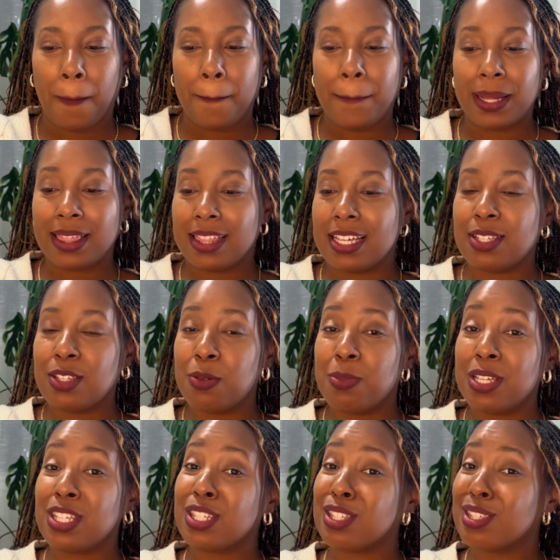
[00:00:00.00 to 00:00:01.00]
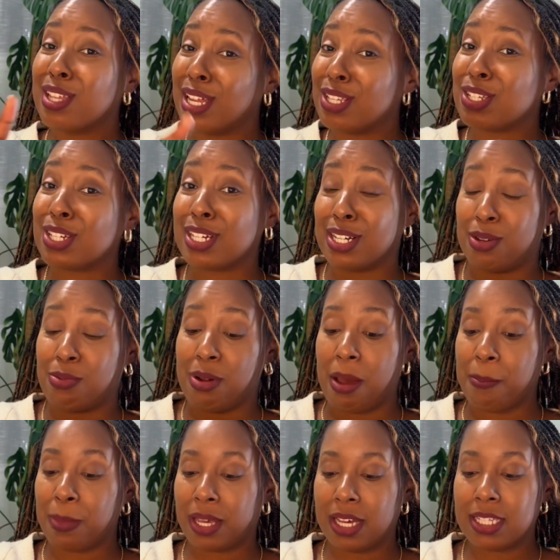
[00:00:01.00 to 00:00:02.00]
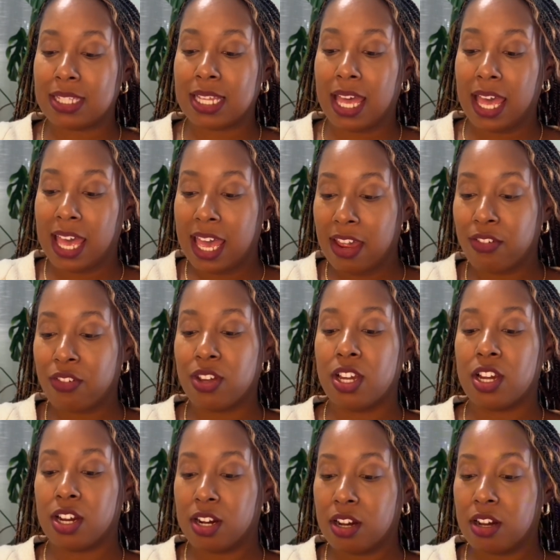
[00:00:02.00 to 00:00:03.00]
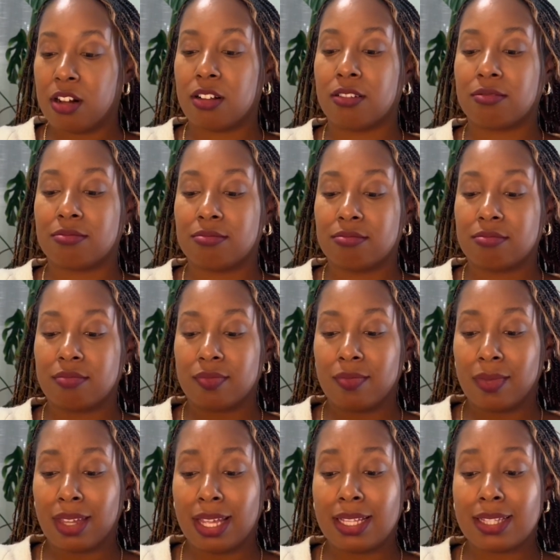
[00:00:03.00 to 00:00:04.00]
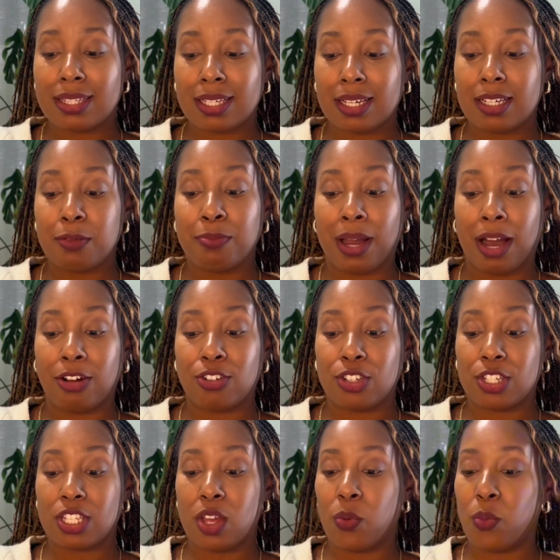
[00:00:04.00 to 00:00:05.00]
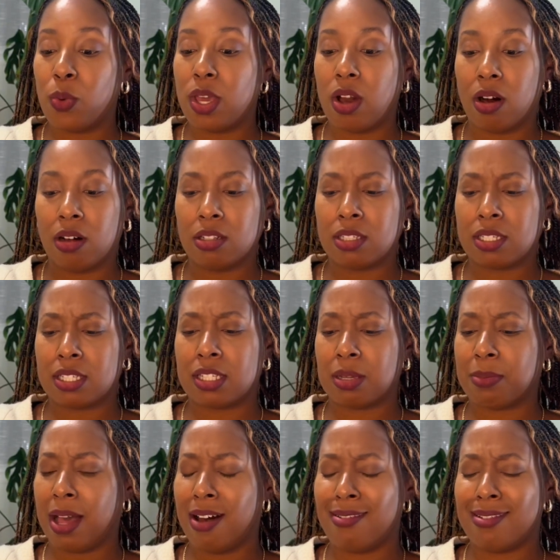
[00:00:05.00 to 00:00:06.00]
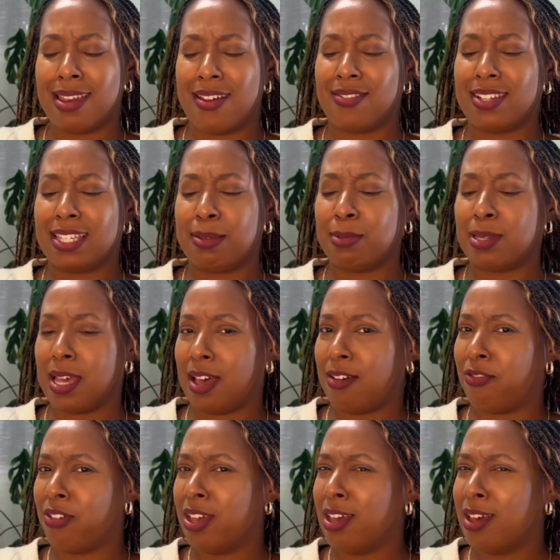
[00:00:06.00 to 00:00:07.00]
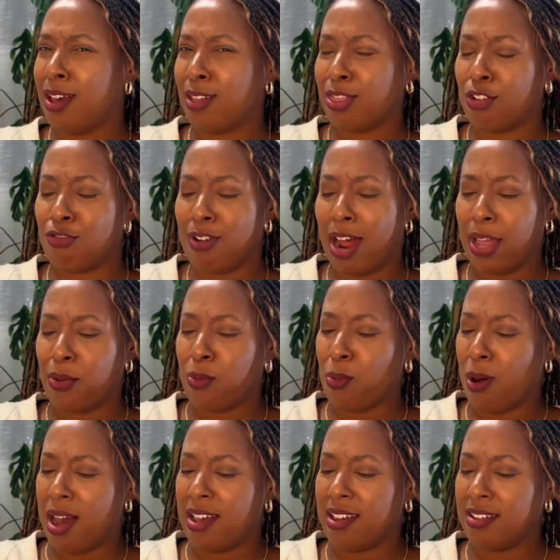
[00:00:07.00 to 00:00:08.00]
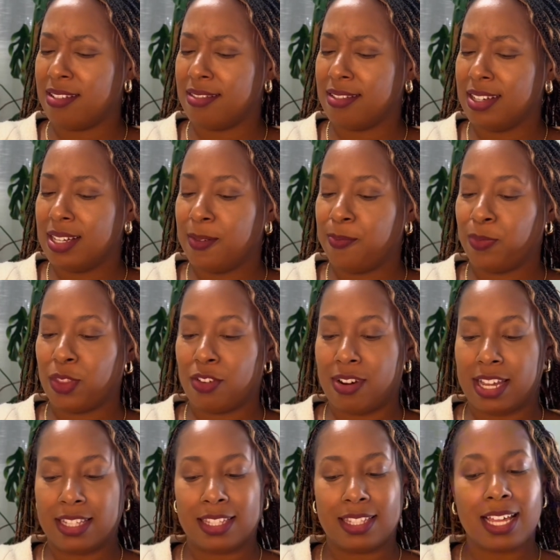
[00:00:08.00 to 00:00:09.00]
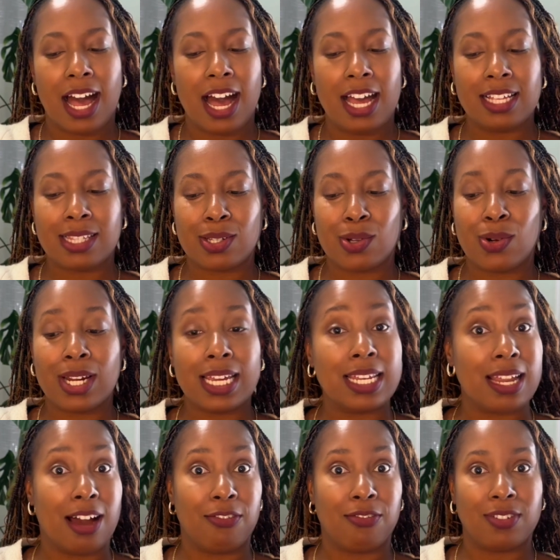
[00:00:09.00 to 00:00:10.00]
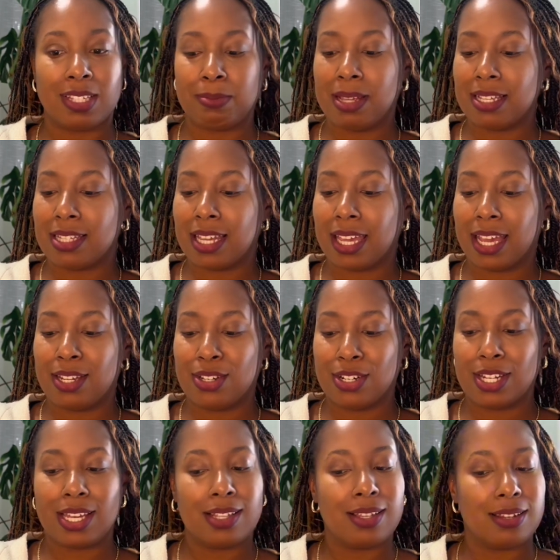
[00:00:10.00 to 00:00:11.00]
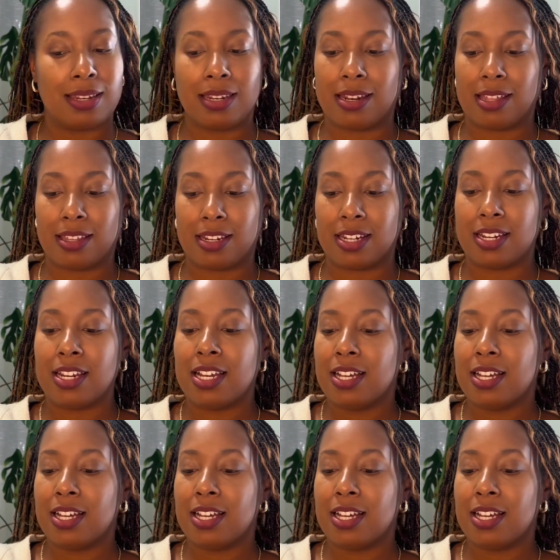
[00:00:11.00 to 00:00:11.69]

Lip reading: But this would be such a good one because every girl needs good pouches, and we all just somehow never seem to have the right one, the right size, or enough. Sometimes they get dirty and you need another.